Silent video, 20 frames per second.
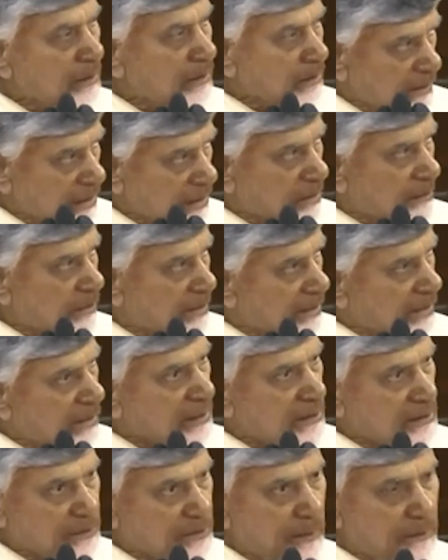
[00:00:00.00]
3
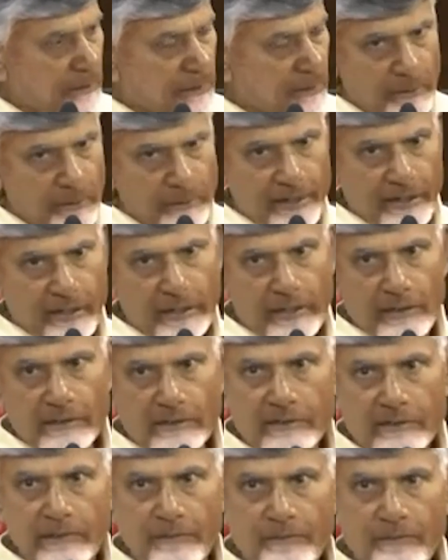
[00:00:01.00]
meetings, public meetings,
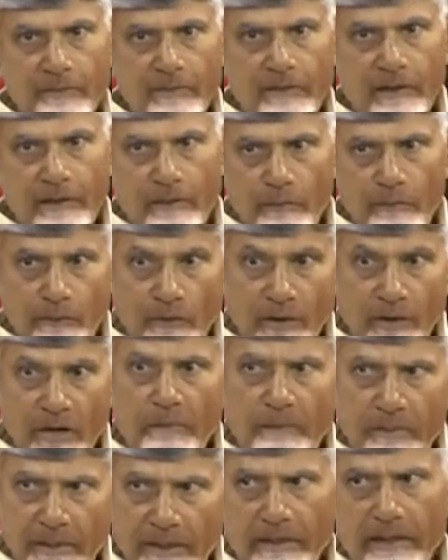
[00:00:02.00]

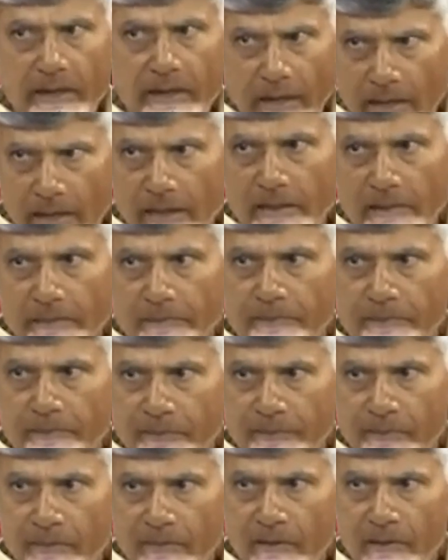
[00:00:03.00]
1 big rally.
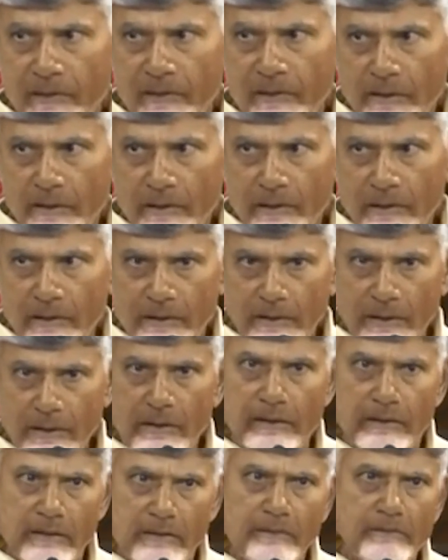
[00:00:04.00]
It
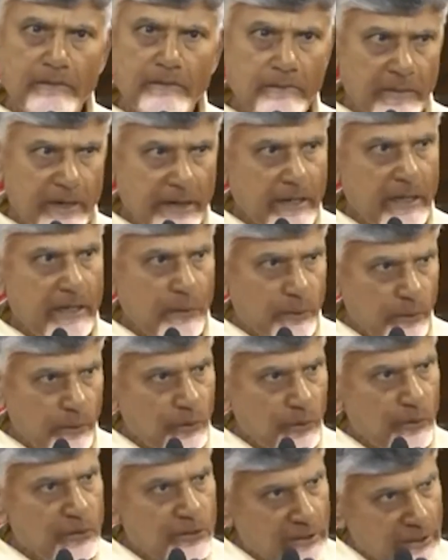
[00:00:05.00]
had made a
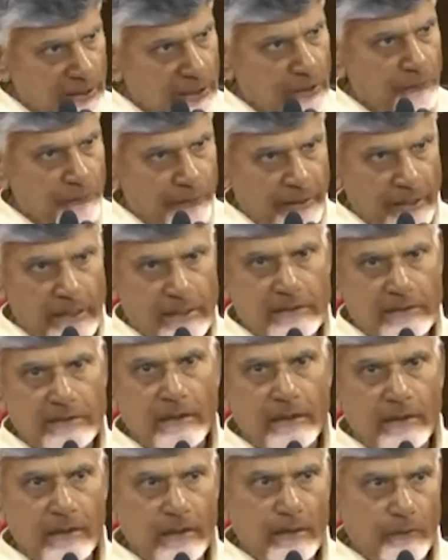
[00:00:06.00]
huge difference
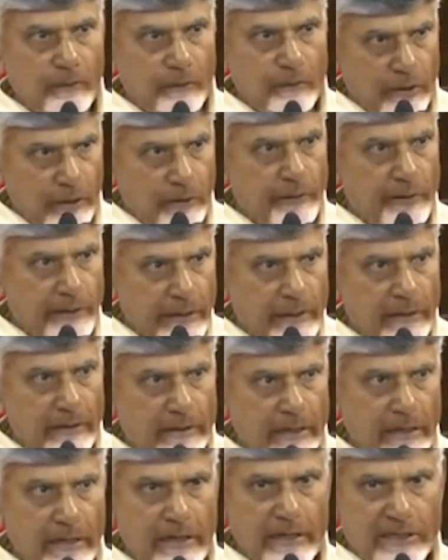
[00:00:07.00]
for winning
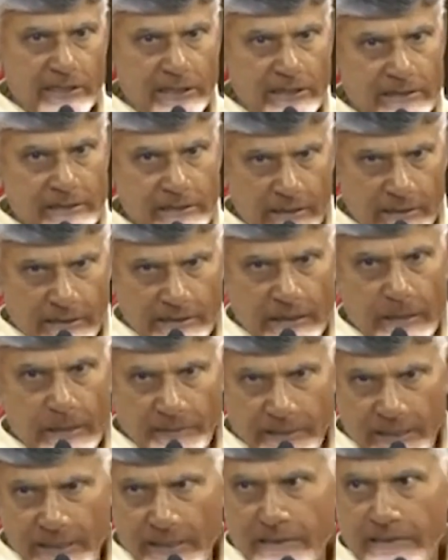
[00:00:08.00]
the elections in Andhra
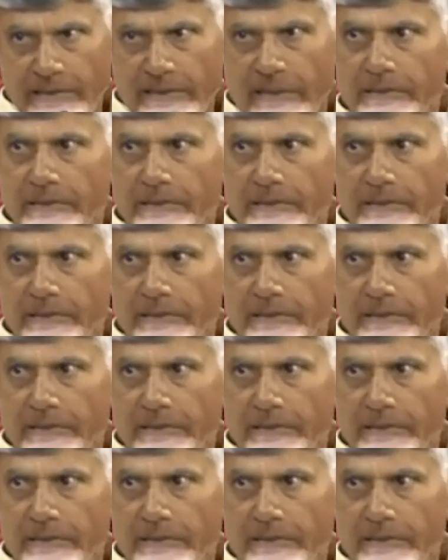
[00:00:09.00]
Pradesh.